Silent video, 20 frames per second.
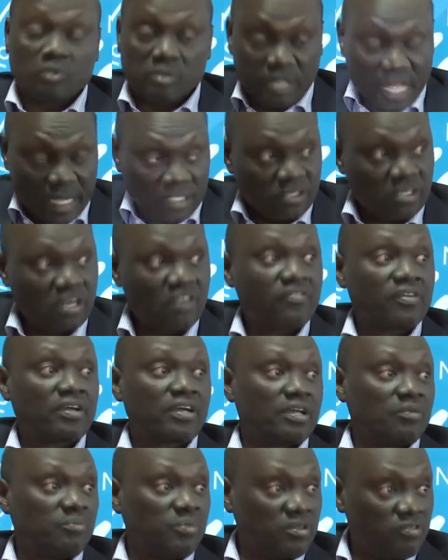That traffic
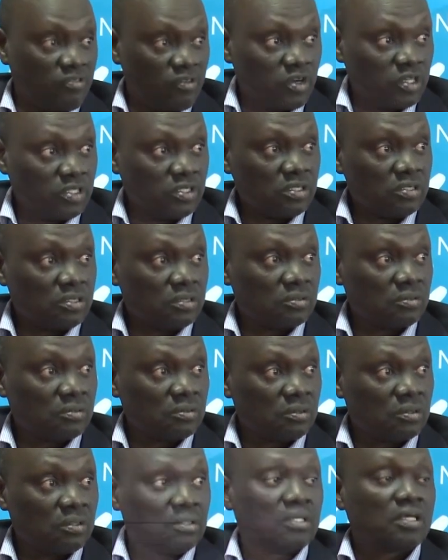can be voice,
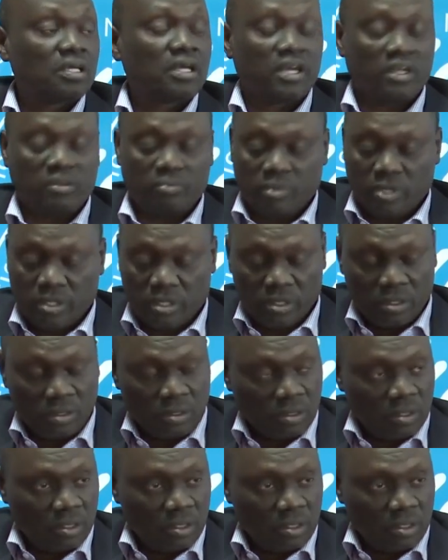can be